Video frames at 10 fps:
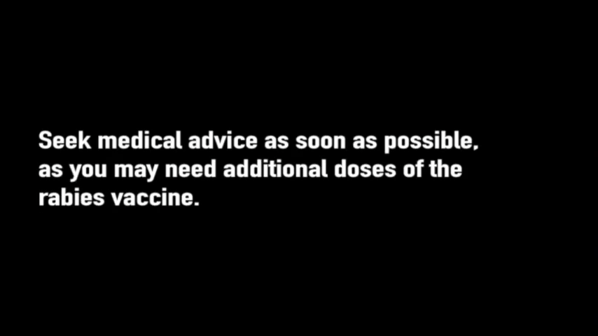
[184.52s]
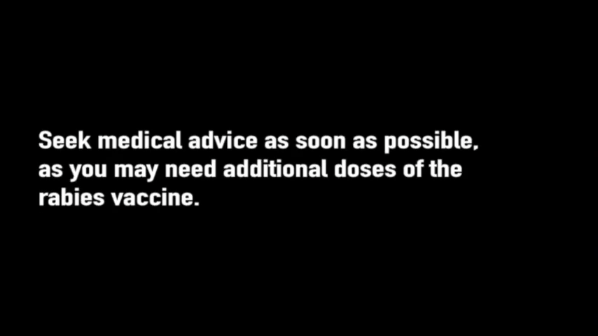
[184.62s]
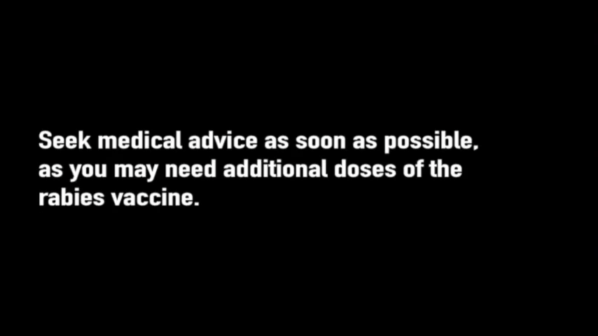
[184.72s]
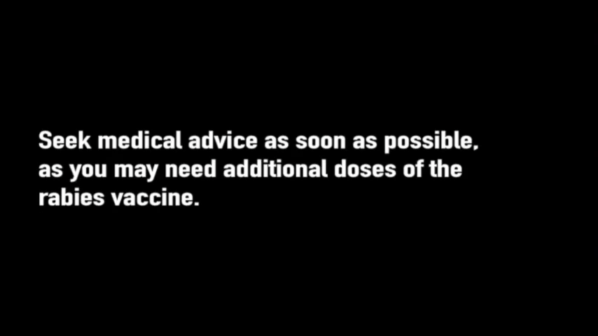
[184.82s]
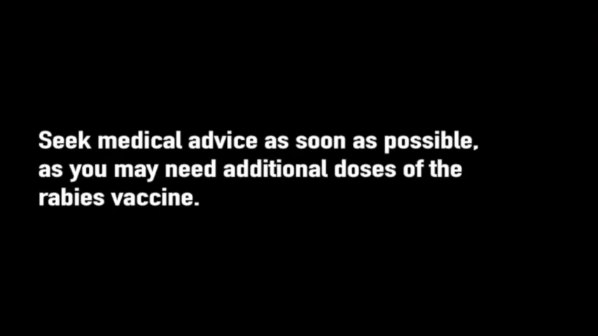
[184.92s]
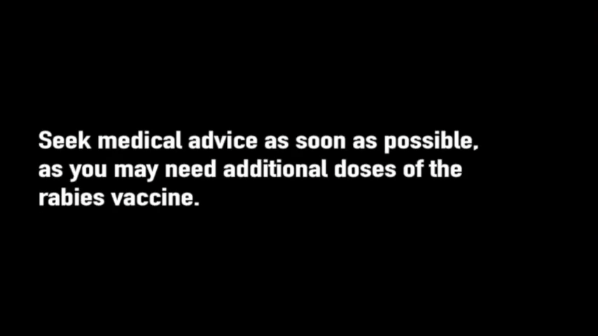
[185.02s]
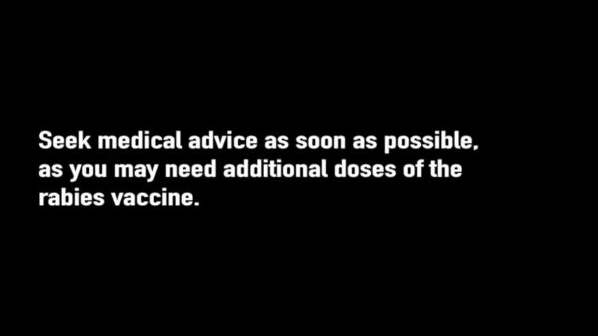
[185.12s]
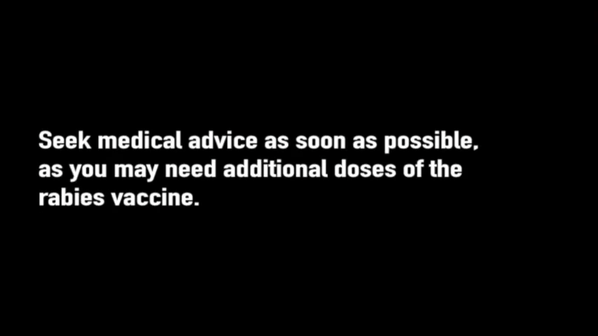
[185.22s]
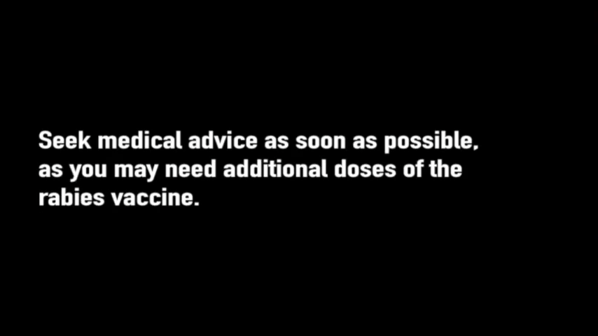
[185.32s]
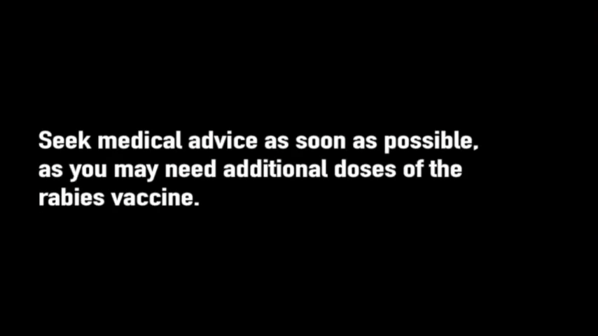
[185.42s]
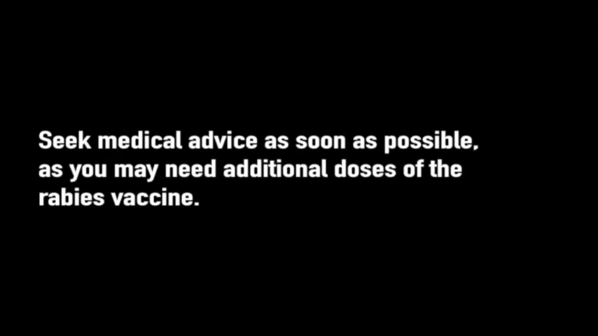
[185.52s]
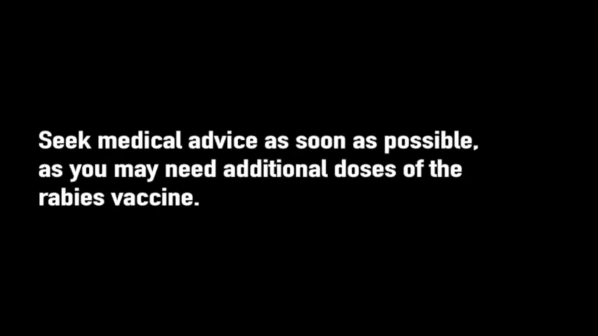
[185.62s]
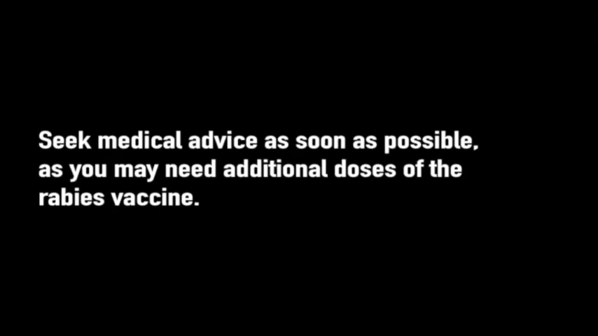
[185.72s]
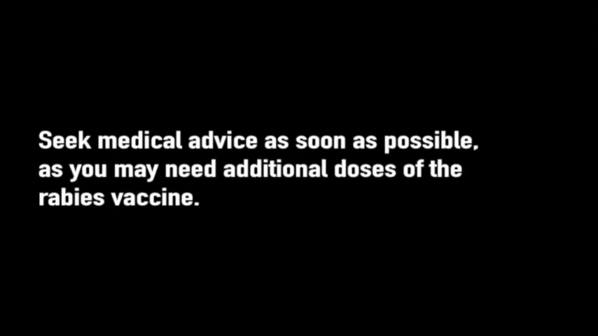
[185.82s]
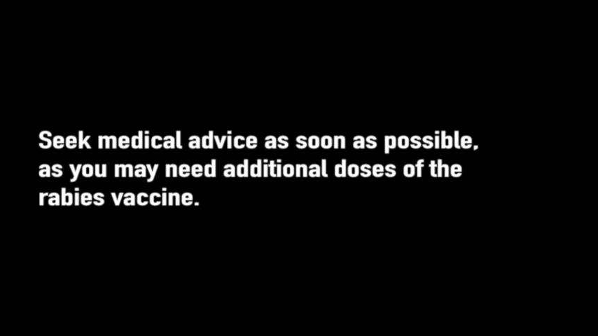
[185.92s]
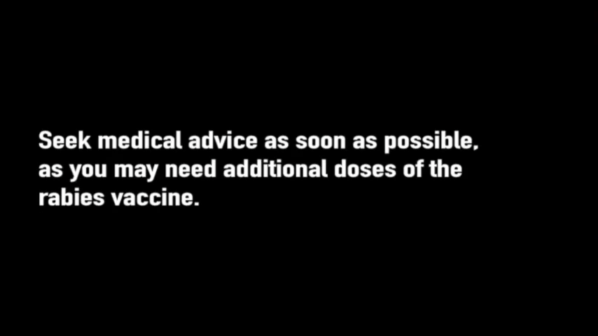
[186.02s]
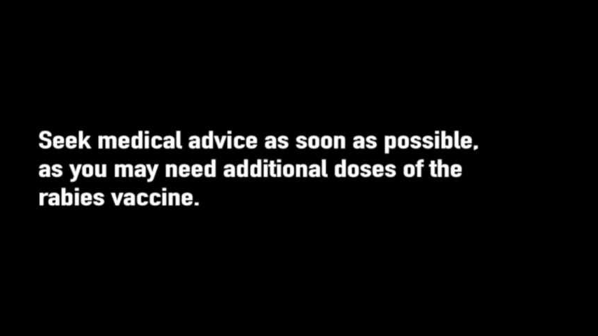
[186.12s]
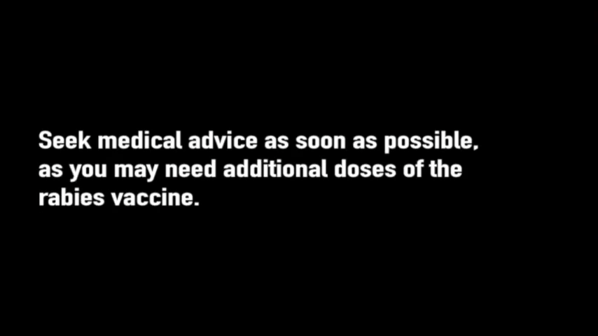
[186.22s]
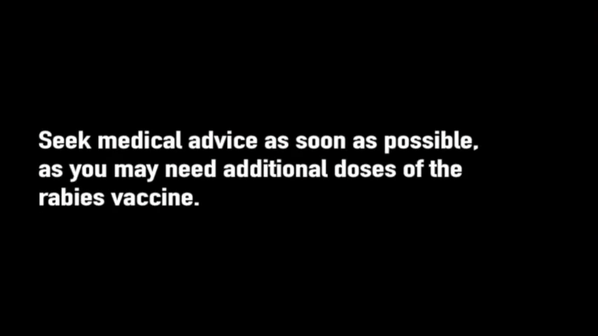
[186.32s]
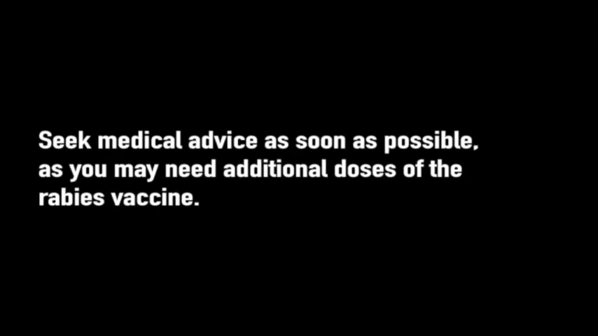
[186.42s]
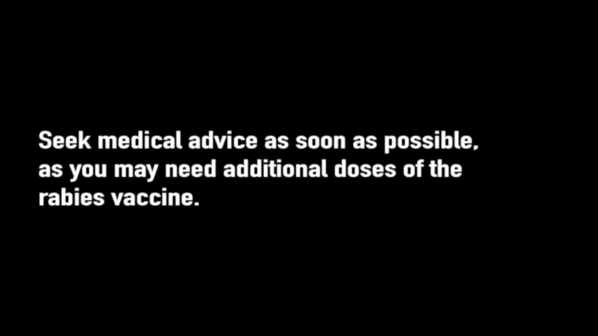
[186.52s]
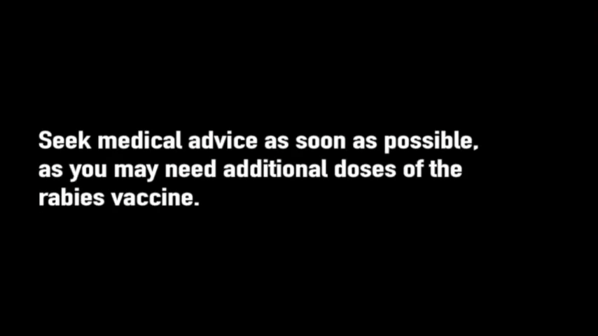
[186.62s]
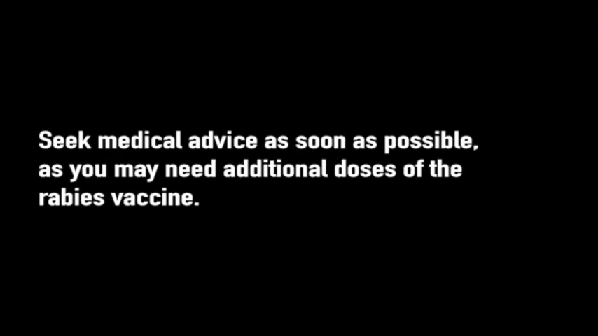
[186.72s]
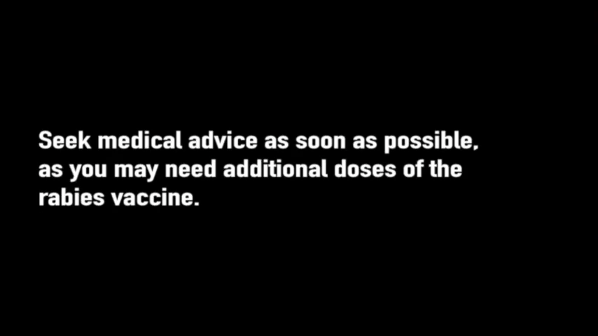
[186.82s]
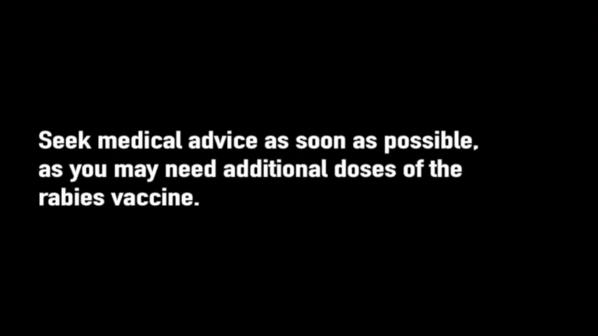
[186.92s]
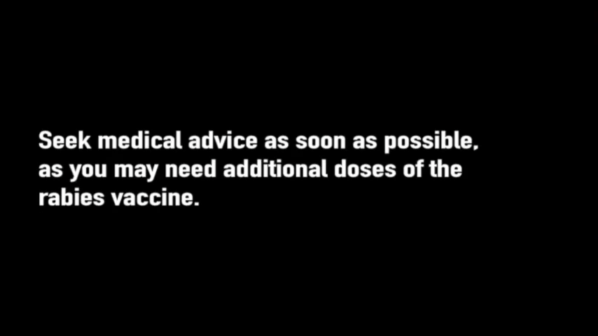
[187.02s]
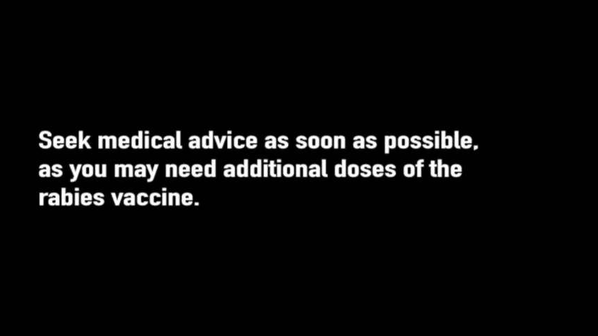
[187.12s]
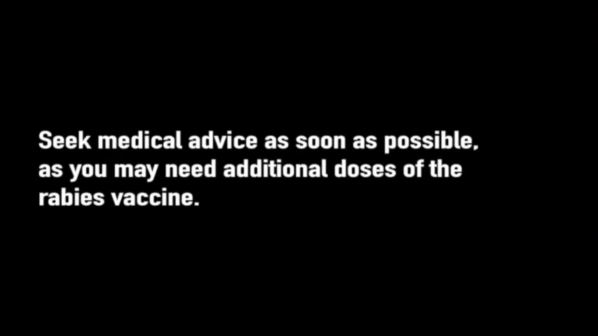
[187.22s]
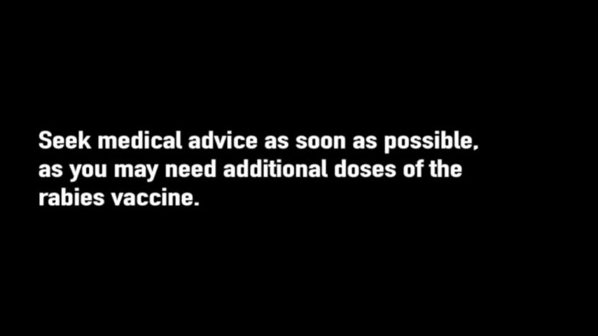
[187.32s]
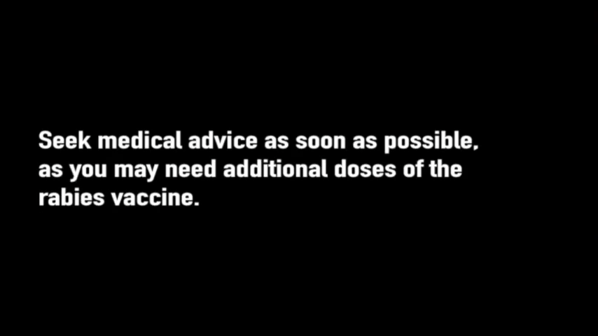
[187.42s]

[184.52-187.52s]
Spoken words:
No face is visible, so there are no lips to read.